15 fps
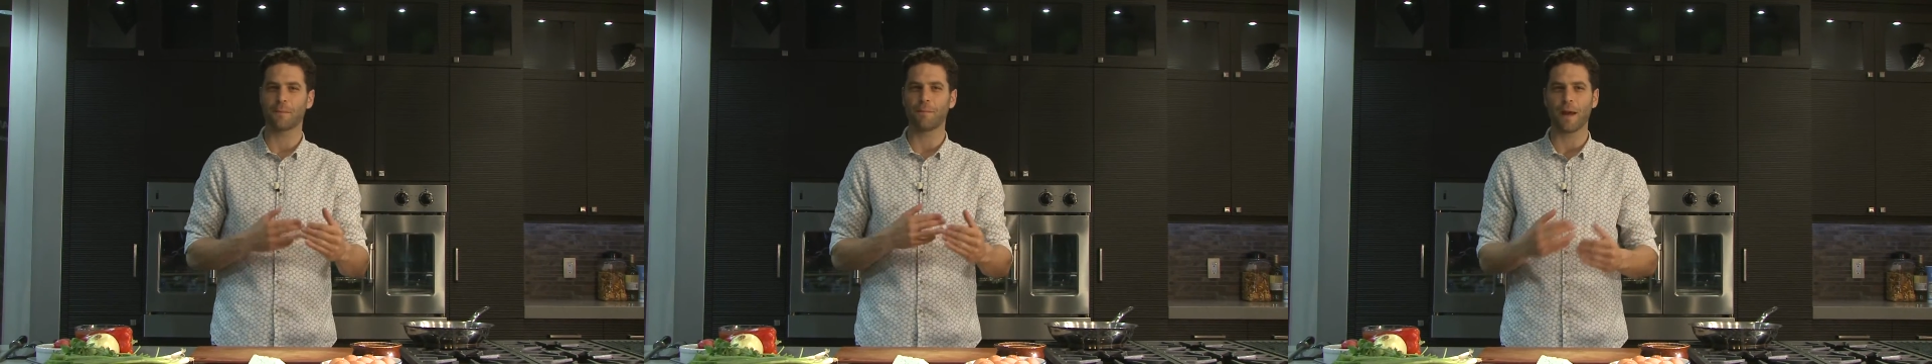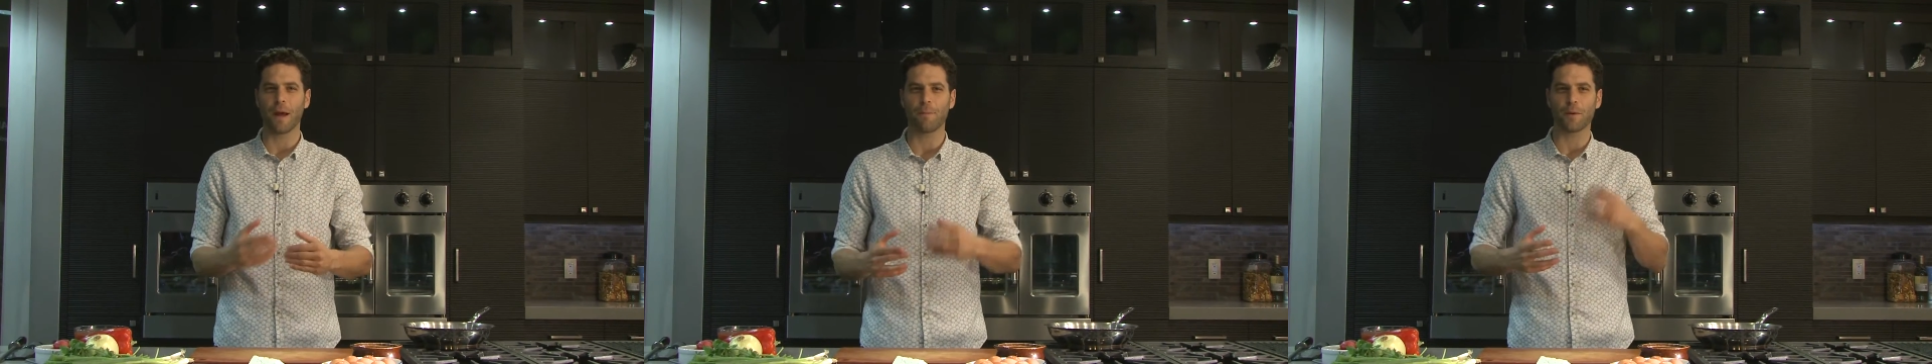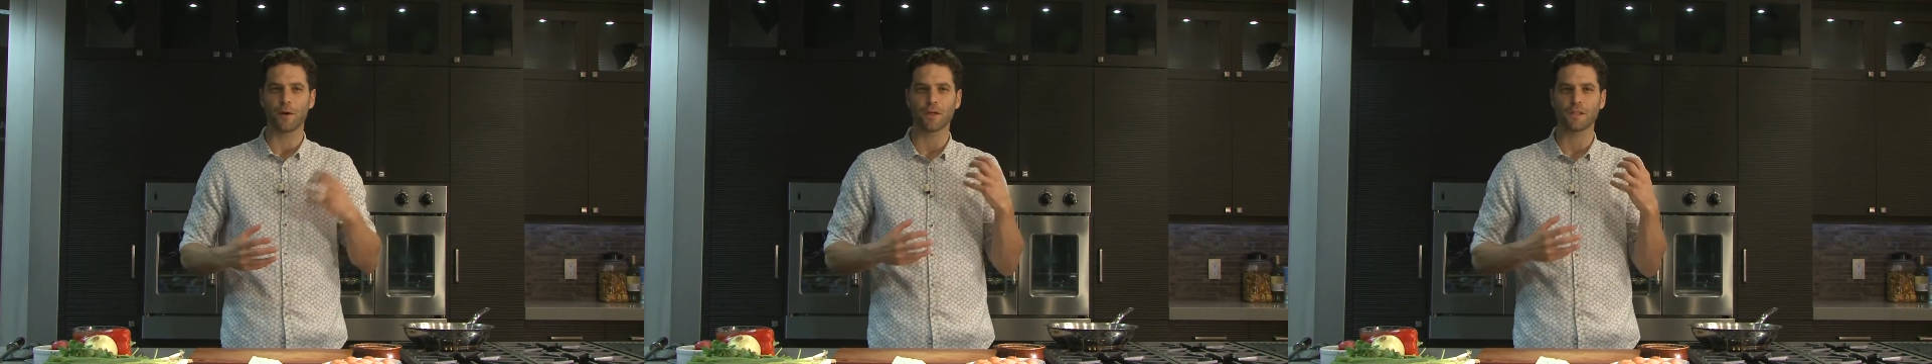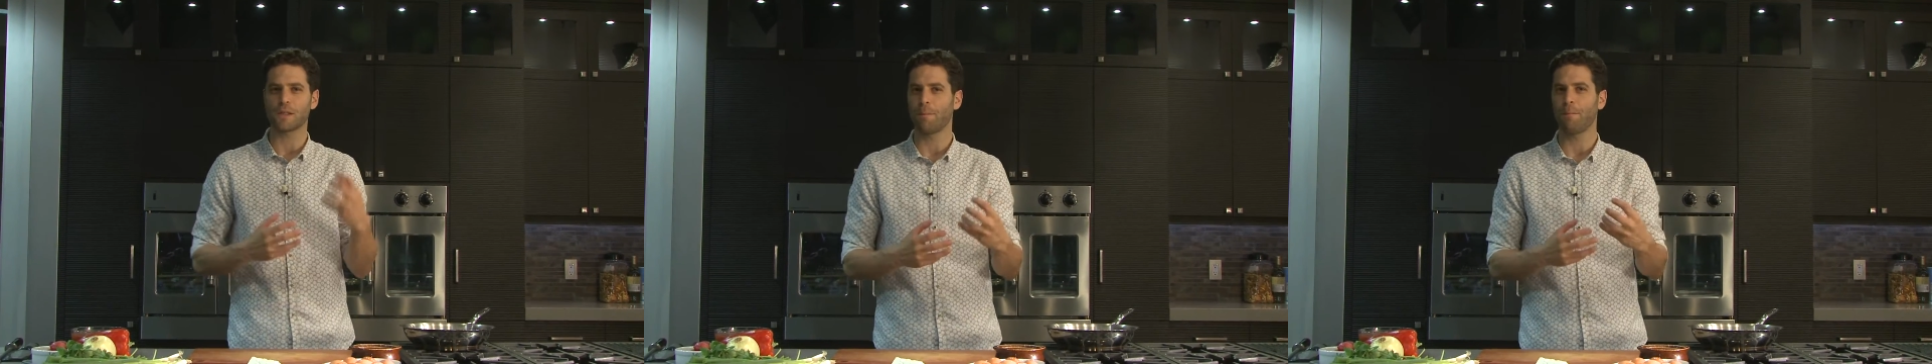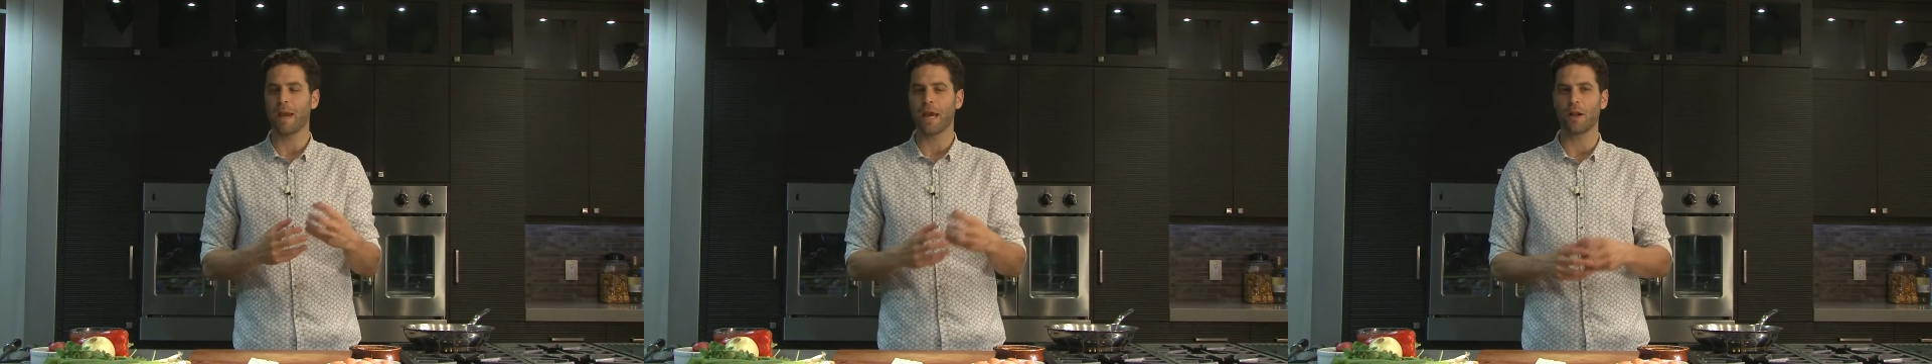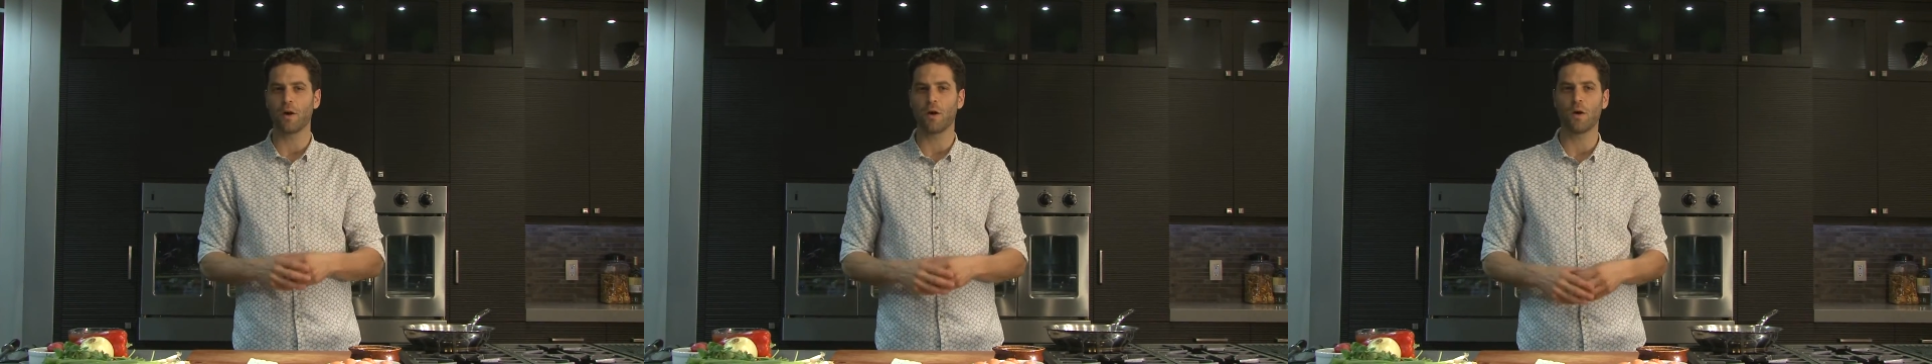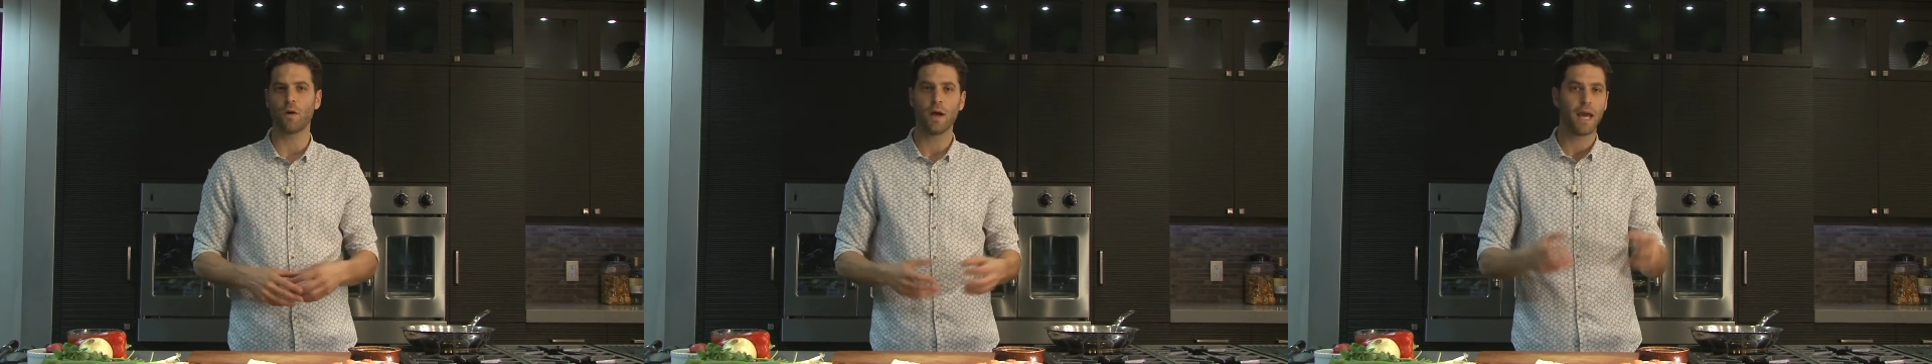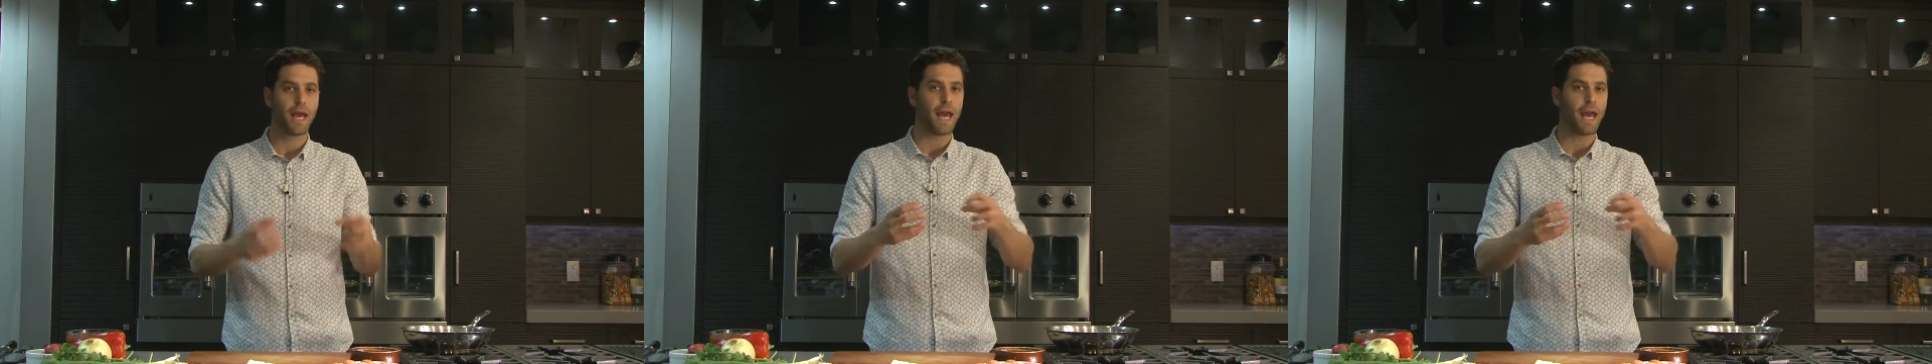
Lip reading: pepper, tomato,